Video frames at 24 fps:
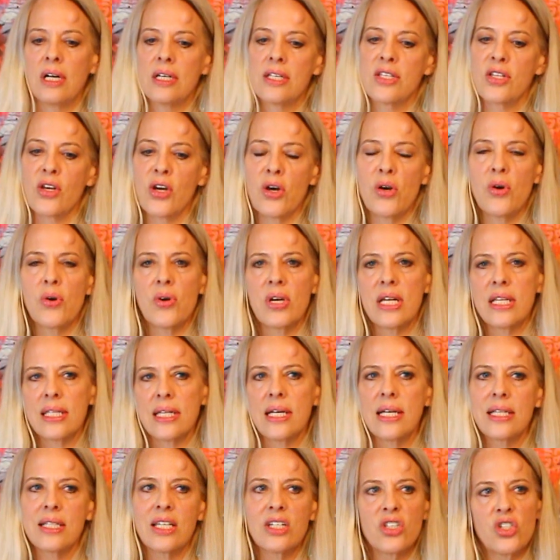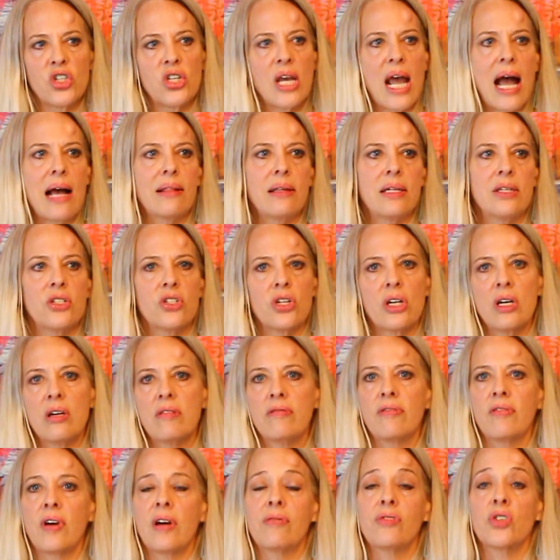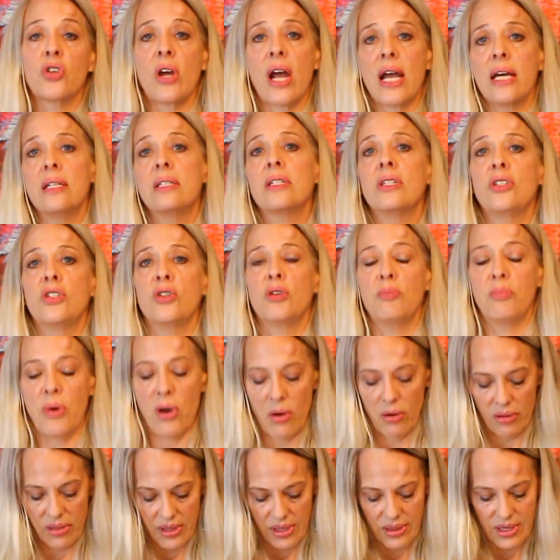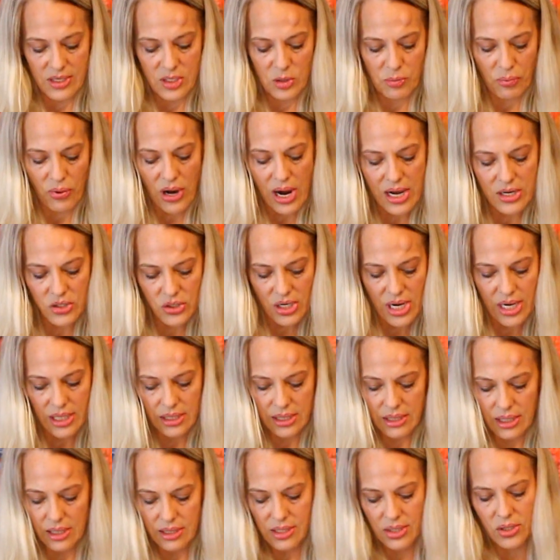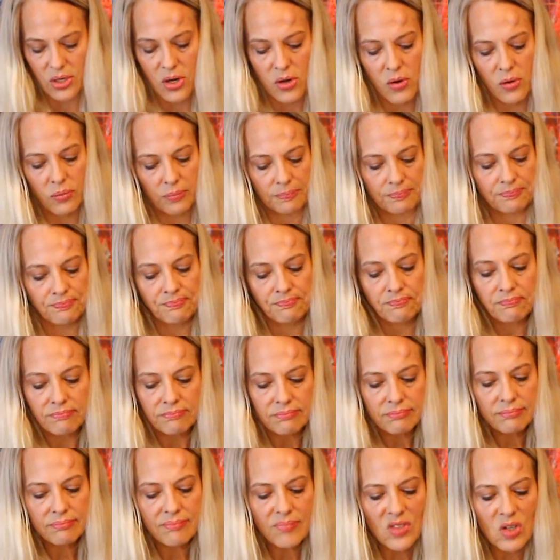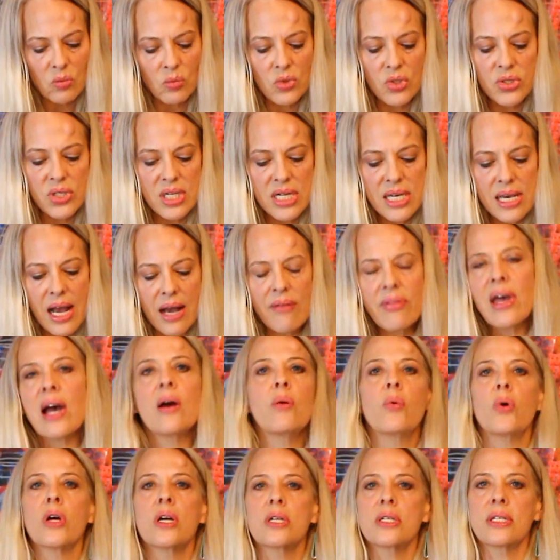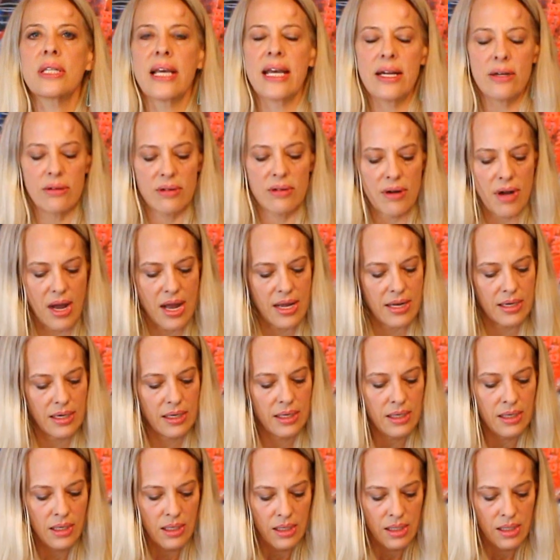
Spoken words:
So it's a challenge of trying to do both in this project. So we'll see how that works later on.